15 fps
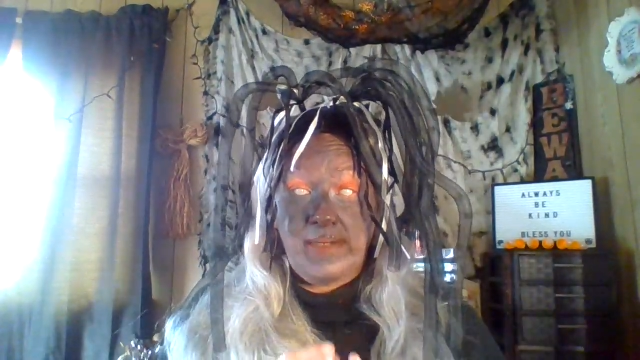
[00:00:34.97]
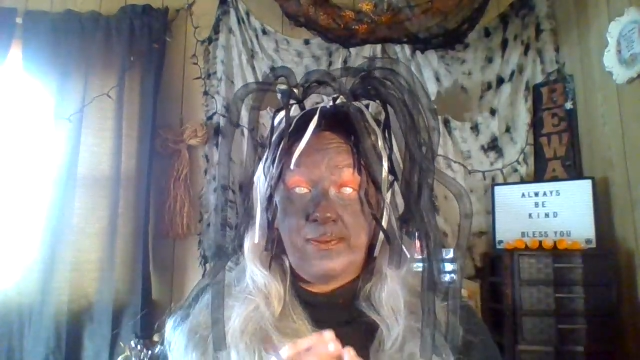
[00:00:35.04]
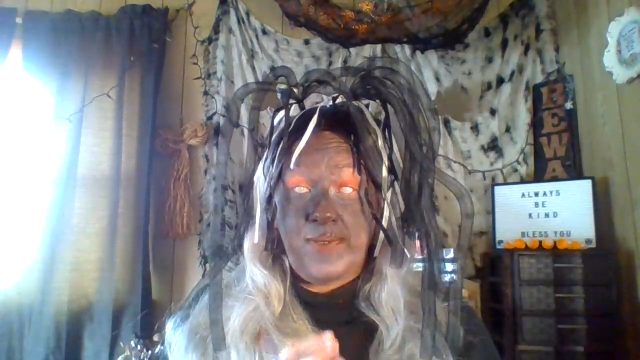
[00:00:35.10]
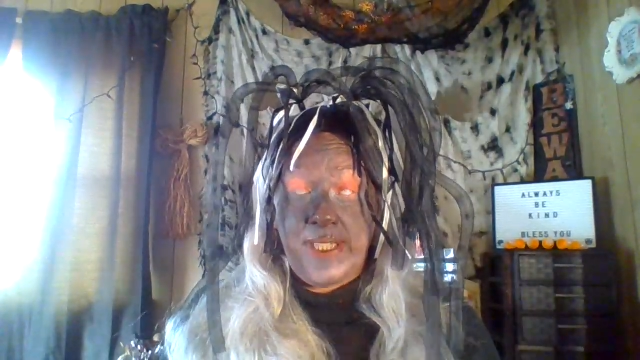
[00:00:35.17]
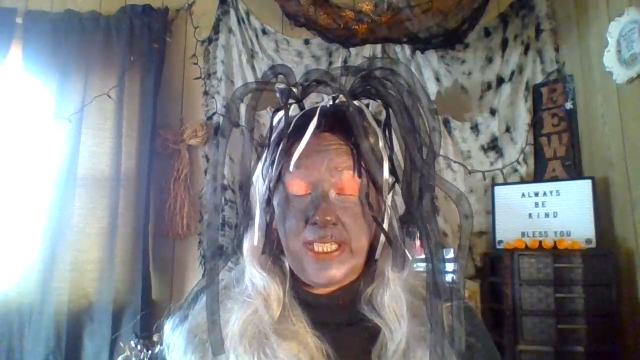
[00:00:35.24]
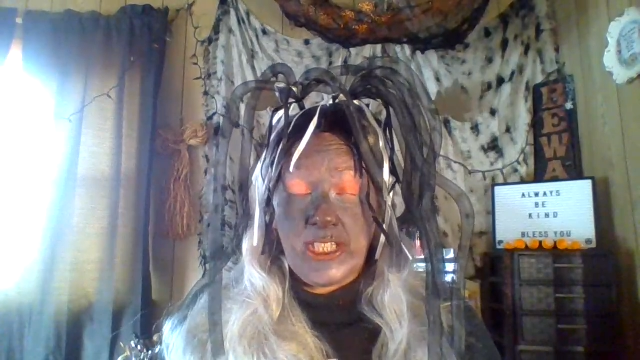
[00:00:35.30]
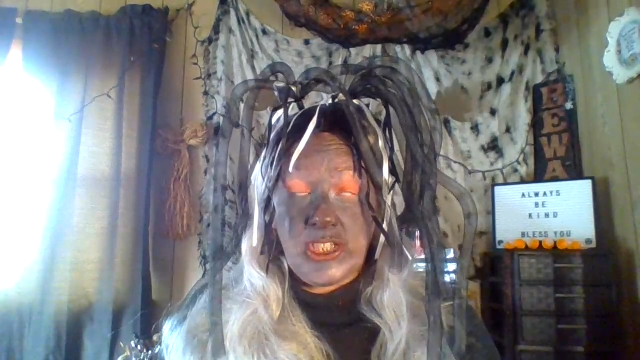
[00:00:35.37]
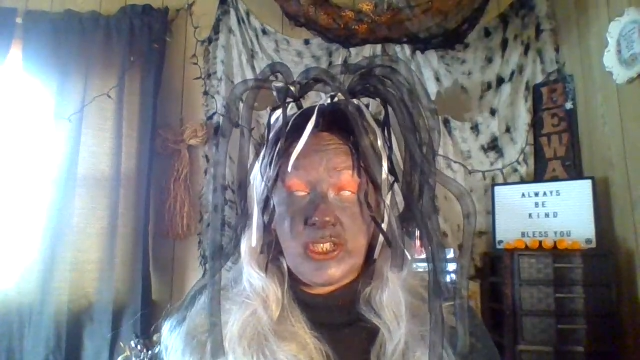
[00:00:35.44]

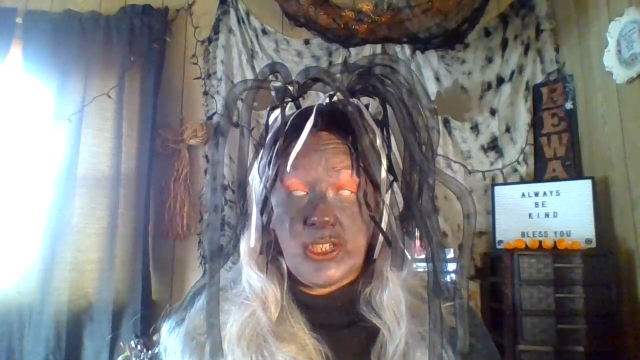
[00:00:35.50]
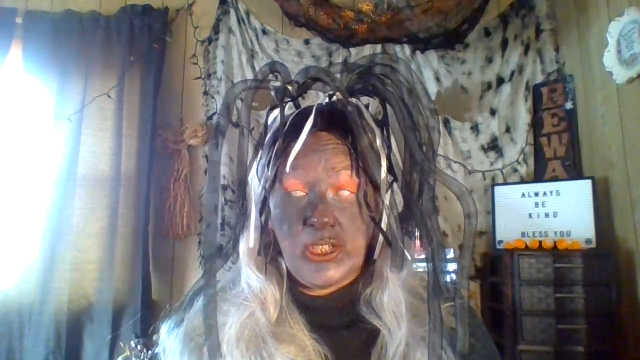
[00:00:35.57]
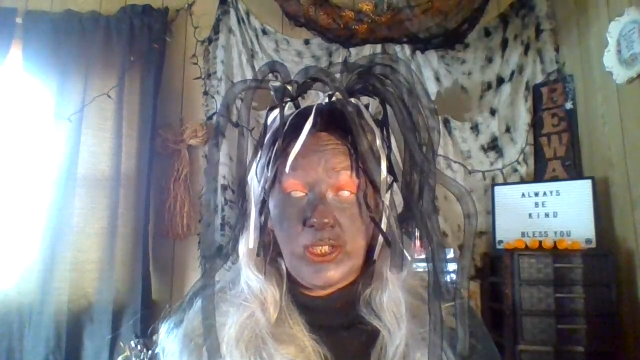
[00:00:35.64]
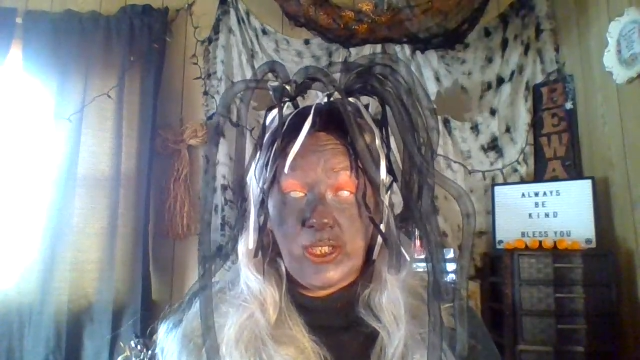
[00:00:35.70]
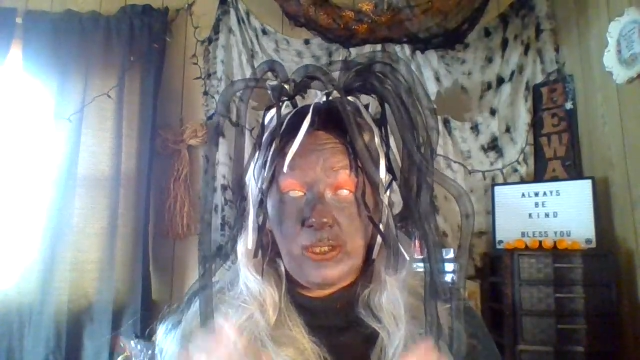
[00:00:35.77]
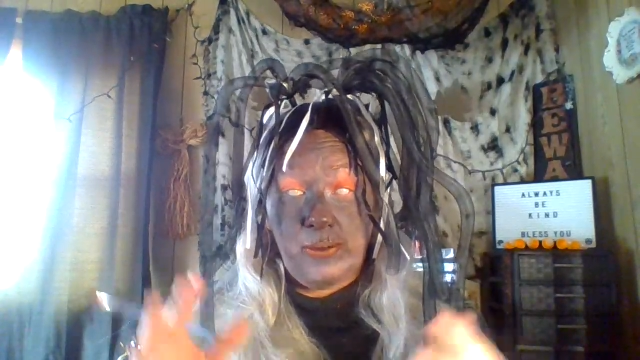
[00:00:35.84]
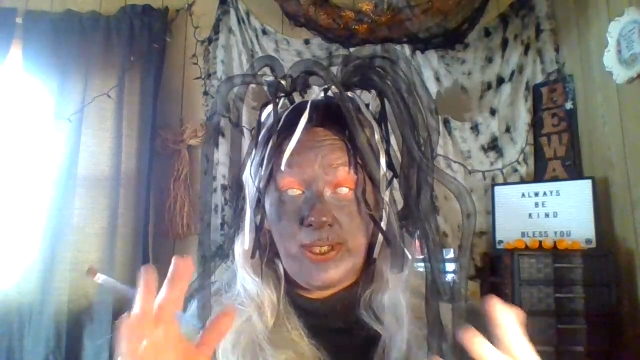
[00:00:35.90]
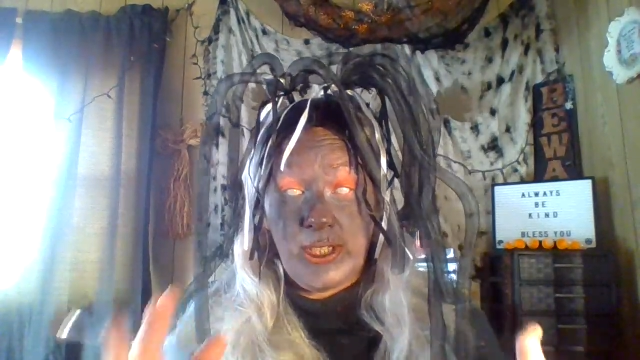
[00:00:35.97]
finish the
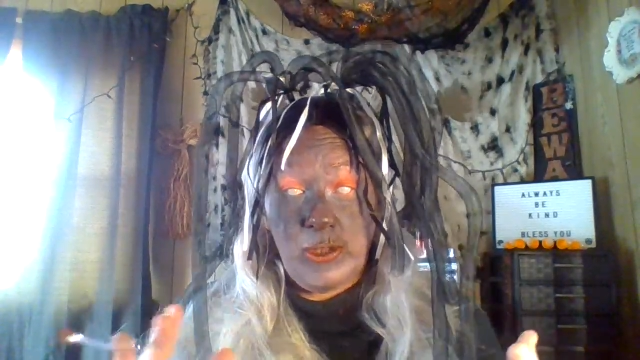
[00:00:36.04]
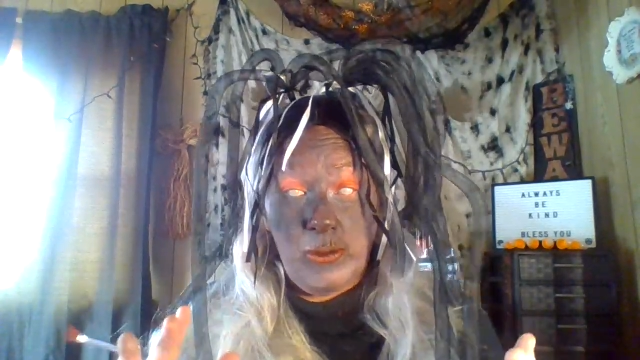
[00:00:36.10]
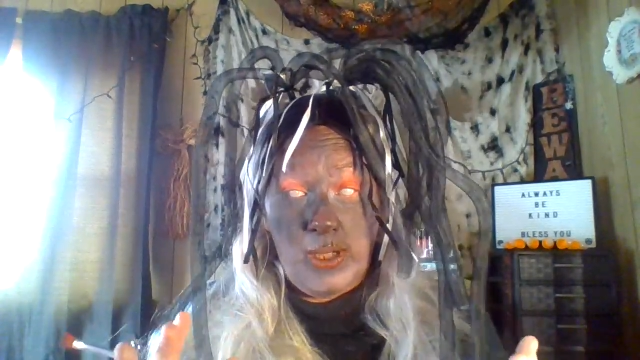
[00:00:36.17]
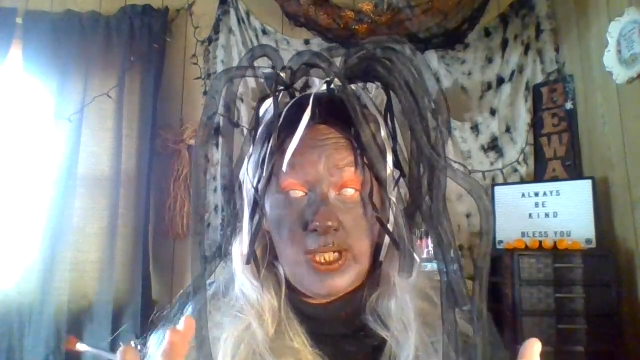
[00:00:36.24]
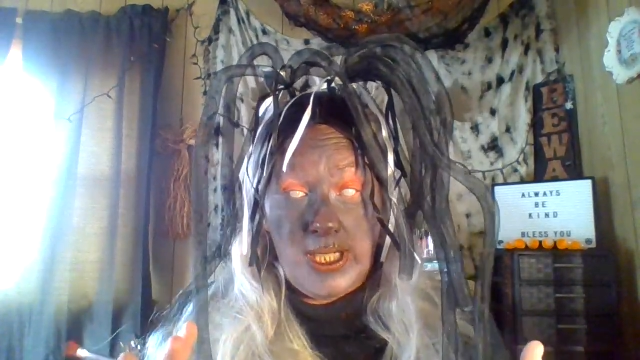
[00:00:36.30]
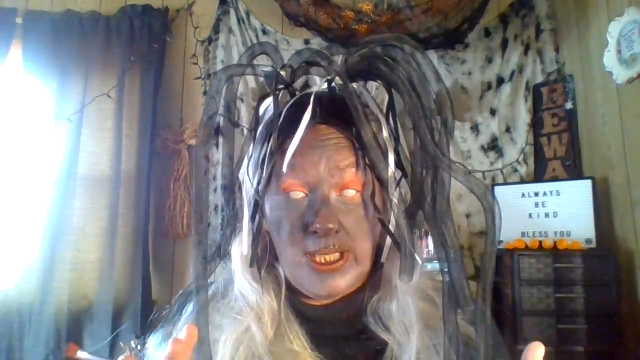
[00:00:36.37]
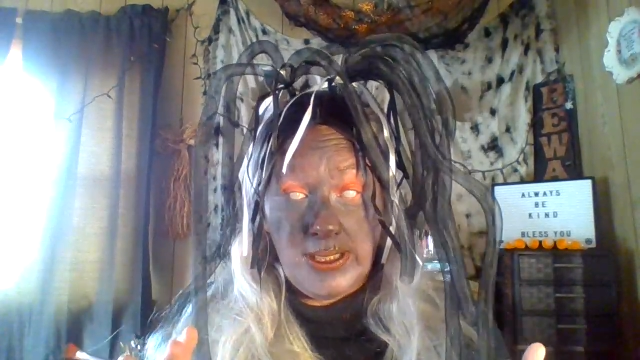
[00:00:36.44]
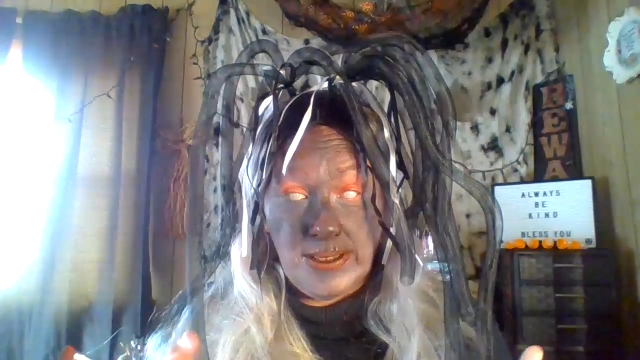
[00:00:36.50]
look with you
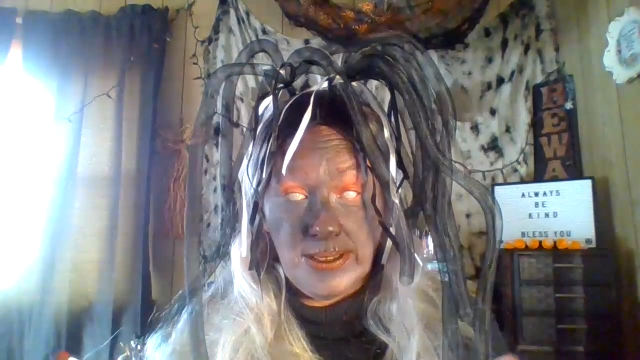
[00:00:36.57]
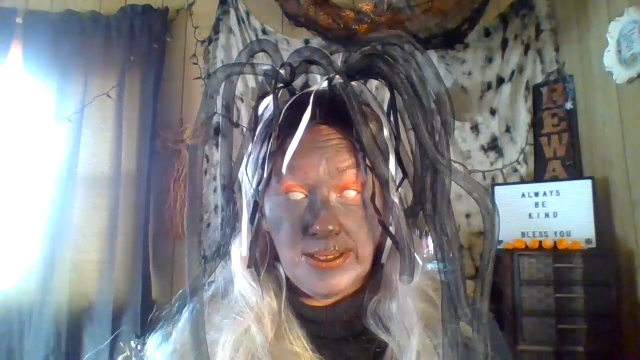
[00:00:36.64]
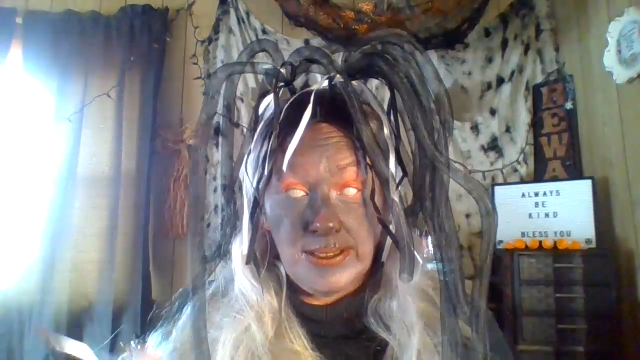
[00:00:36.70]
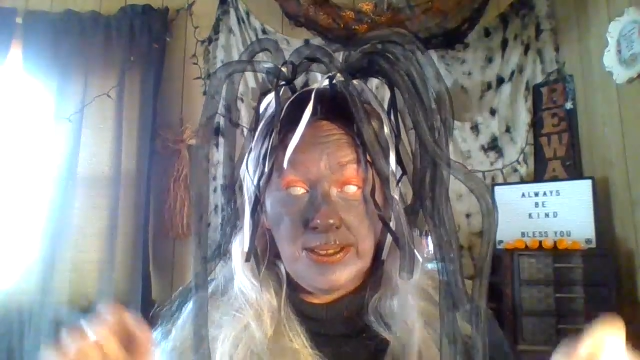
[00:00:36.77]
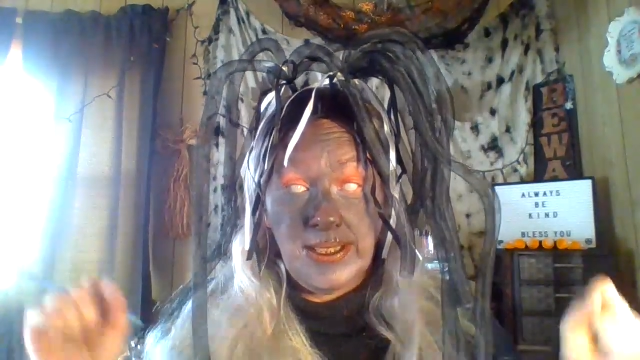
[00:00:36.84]
all